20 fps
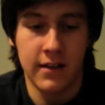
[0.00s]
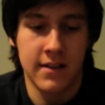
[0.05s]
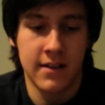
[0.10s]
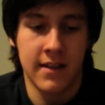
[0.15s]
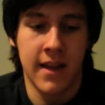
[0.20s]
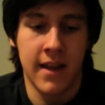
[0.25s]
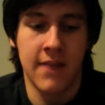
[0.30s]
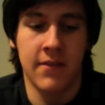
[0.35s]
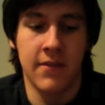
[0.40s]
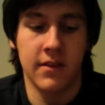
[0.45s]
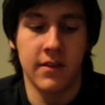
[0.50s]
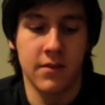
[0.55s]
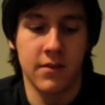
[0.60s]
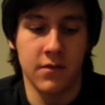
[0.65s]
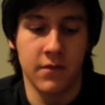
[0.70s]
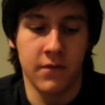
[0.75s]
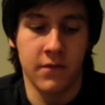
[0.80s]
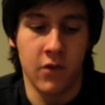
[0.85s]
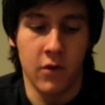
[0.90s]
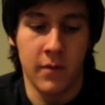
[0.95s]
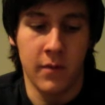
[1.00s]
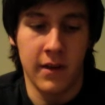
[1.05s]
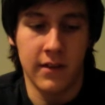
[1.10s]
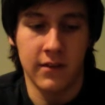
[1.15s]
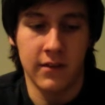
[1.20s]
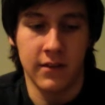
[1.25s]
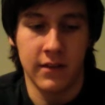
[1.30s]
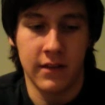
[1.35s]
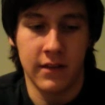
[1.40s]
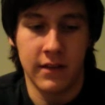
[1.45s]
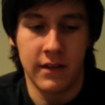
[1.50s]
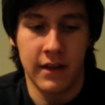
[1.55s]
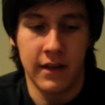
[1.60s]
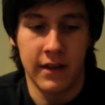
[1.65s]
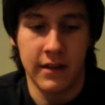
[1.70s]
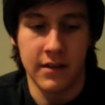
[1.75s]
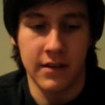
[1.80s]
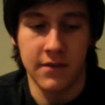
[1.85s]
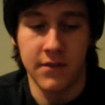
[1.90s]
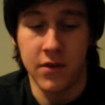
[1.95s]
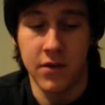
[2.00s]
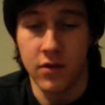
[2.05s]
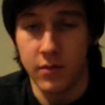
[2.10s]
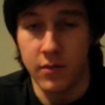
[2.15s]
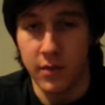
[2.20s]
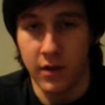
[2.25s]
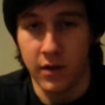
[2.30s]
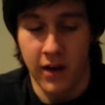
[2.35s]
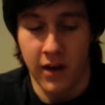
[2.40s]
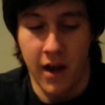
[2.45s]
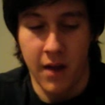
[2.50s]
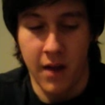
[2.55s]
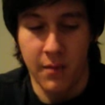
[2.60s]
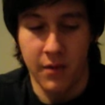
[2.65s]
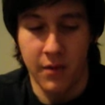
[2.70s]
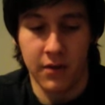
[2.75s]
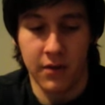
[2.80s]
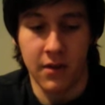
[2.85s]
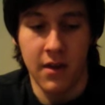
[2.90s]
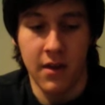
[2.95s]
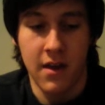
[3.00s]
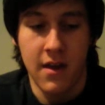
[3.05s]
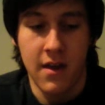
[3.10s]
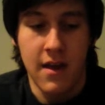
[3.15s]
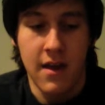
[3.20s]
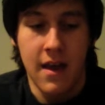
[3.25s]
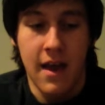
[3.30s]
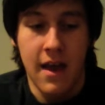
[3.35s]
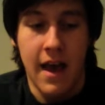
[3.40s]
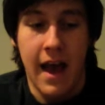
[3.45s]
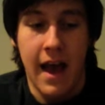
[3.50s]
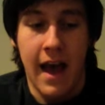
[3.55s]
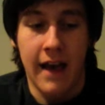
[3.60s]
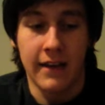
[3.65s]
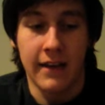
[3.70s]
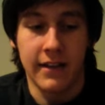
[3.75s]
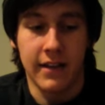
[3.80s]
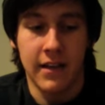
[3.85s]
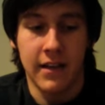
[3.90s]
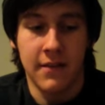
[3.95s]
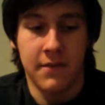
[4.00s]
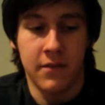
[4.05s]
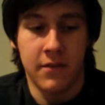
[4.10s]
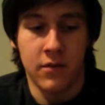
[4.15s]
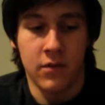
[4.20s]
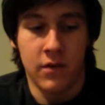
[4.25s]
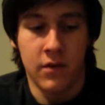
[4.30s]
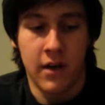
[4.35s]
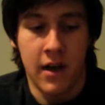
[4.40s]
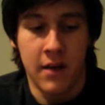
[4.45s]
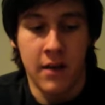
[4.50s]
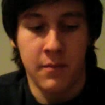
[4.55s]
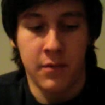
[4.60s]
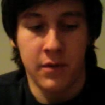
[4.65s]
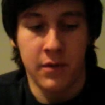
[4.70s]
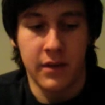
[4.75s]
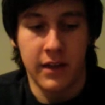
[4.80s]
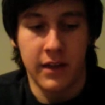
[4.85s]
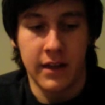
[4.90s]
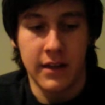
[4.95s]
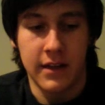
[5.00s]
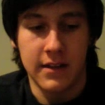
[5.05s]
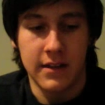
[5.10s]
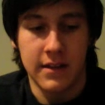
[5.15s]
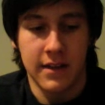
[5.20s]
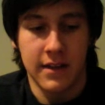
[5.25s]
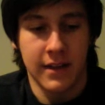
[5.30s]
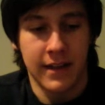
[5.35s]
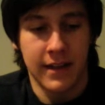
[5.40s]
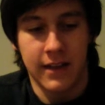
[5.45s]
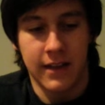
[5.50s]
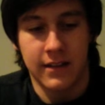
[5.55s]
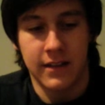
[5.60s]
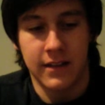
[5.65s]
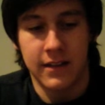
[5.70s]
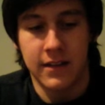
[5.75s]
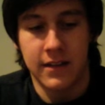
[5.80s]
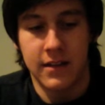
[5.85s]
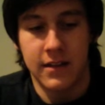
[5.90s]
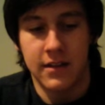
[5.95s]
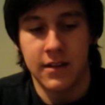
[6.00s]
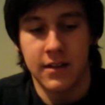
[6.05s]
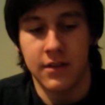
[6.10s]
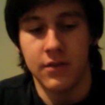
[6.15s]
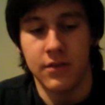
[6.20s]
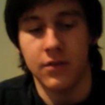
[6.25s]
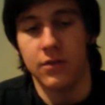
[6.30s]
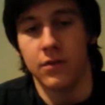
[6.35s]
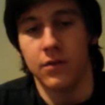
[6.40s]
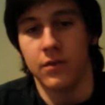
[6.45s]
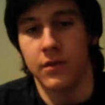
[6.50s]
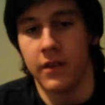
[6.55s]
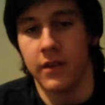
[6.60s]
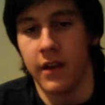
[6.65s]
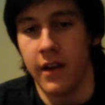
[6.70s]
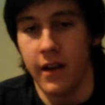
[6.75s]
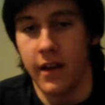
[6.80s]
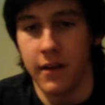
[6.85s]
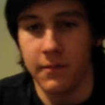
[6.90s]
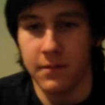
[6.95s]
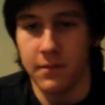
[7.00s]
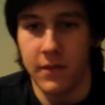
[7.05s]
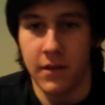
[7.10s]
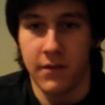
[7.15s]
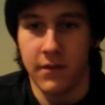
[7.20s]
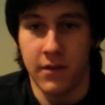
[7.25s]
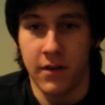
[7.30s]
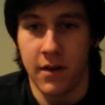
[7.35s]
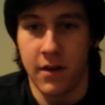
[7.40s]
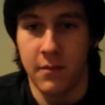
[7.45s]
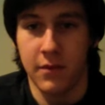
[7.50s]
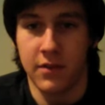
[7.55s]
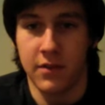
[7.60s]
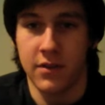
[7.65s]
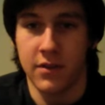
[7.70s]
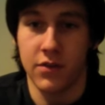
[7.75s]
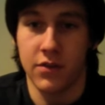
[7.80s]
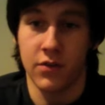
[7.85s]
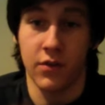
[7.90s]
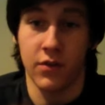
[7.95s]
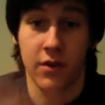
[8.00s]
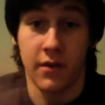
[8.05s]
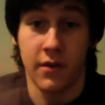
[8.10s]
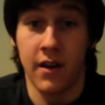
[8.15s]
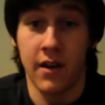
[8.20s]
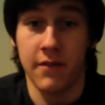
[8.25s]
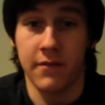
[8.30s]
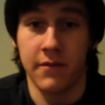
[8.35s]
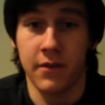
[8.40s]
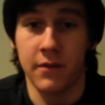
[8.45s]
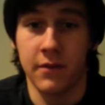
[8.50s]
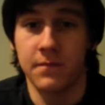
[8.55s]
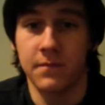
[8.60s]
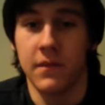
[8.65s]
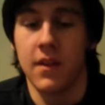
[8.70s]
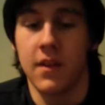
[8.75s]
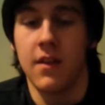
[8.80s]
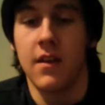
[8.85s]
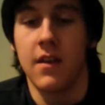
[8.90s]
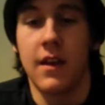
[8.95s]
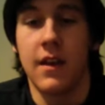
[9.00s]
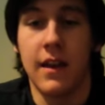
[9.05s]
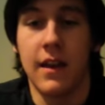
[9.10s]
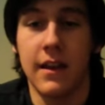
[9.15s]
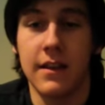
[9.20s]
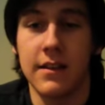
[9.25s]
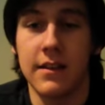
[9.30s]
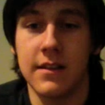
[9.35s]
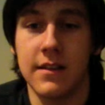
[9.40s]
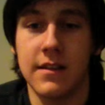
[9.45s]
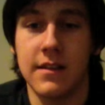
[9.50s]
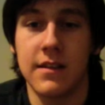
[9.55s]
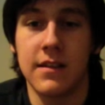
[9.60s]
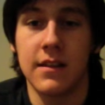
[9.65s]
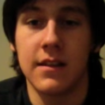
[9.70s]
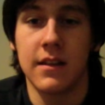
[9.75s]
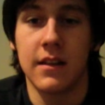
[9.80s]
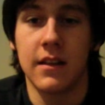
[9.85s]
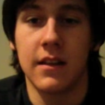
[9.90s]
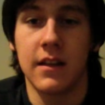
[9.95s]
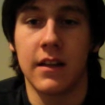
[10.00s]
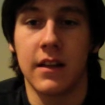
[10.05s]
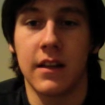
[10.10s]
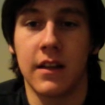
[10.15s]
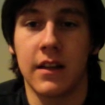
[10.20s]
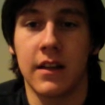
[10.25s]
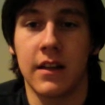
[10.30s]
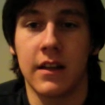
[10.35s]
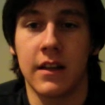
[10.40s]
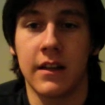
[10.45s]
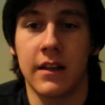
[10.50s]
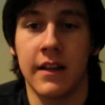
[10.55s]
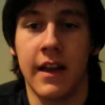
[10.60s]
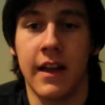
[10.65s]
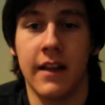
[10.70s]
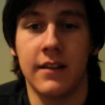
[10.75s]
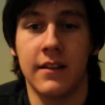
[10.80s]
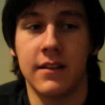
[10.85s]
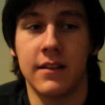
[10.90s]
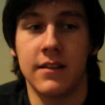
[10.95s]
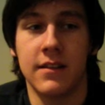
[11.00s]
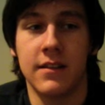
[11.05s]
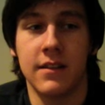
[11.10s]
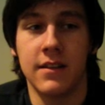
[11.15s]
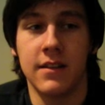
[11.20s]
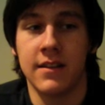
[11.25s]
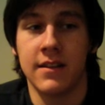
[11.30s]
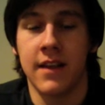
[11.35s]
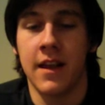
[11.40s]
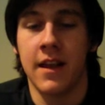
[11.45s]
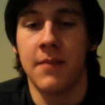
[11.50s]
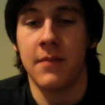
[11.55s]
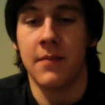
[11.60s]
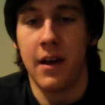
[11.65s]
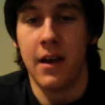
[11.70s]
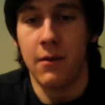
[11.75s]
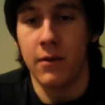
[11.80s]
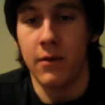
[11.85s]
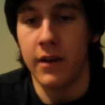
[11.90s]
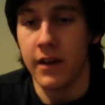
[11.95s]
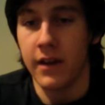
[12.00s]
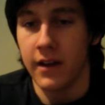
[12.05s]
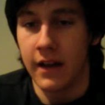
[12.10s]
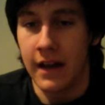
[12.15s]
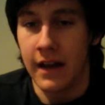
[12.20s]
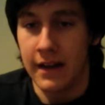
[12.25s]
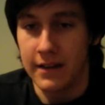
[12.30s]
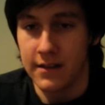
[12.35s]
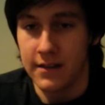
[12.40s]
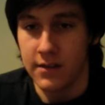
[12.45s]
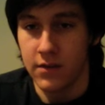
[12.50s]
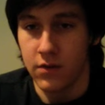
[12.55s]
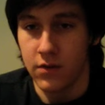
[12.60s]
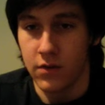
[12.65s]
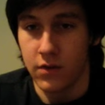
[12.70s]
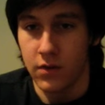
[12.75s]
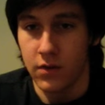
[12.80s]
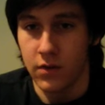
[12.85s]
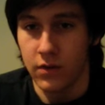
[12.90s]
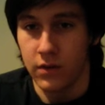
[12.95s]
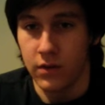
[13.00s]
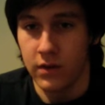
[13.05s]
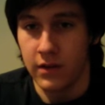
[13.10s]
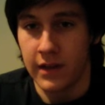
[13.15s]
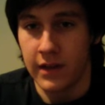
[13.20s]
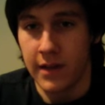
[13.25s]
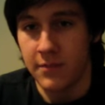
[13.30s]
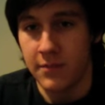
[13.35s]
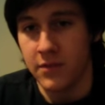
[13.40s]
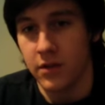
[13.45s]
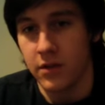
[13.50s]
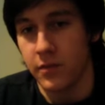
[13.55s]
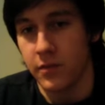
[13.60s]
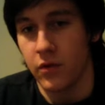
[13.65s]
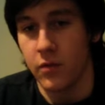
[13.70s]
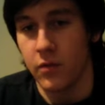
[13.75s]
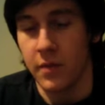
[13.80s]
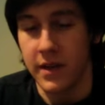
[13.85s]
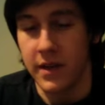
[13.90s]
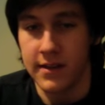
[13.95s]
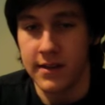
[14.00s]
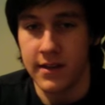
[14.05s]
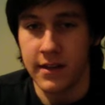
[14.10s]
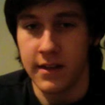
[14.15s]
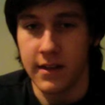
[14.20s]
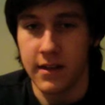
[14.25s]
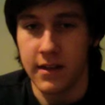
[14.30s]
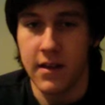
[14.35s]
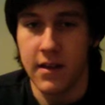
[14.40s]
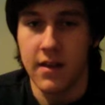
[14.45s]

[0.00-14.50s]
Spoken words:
save it into a format that is viewable on iPod. And if your iPod is connected to, if your iPod Touch or your iPhone is connected to the same network as your laptop or PC